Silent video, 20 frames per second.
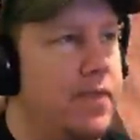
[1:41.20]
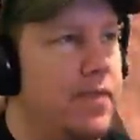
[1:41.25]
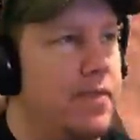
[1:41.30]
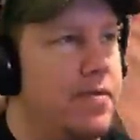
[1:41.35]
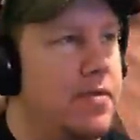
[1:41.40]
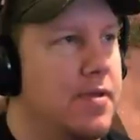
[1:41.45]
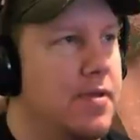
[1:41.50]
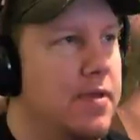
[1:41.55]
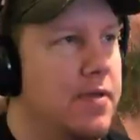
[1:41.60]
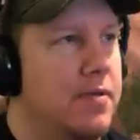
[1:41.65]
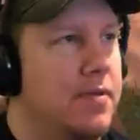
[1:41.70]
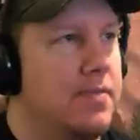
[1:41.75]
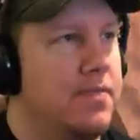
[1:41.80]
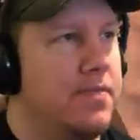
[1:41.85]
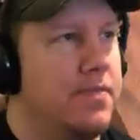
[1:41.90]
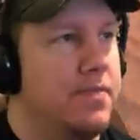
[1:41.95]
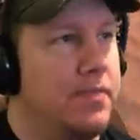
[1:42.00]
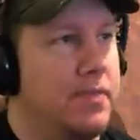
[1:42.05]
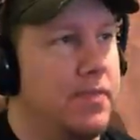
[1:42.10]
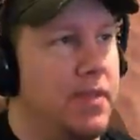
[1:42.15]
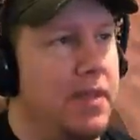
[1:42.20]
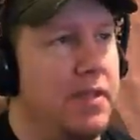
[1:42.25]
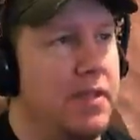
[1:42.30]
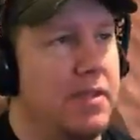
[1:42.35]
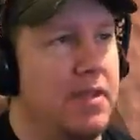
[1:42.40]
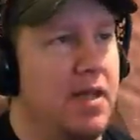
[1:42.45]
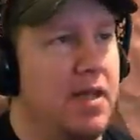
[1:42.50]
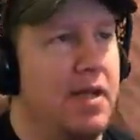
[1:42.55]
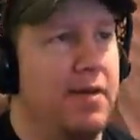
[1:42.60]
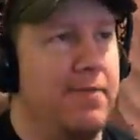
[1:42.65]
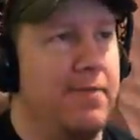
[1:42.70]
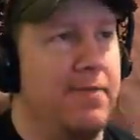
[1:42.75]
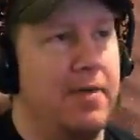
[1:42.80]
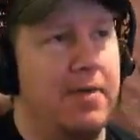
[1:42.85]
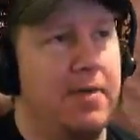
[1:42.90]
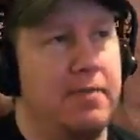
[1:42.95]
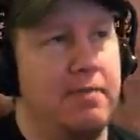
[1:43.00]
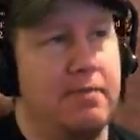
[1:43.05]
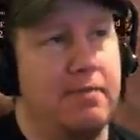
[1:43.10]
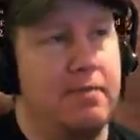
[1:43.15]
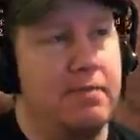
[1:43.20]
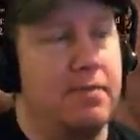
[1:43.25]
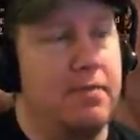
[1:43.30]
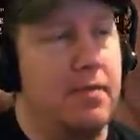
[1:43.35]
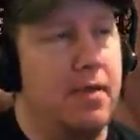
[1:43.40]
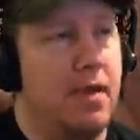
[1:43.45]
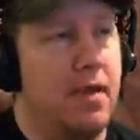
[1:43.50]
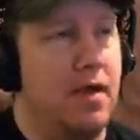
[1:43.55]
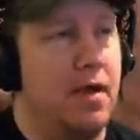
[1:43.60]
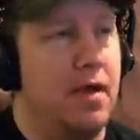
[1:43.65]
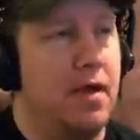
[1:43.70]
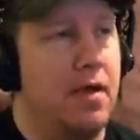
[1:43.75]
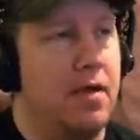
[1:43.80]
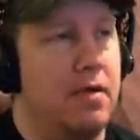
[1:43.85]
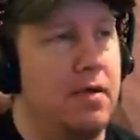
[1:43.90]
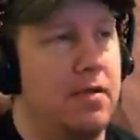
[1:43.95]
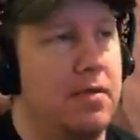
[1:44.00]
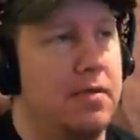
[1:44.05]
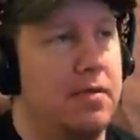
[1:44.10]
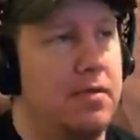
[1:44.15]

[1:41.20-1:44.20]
So it's a lot of fun. Uh,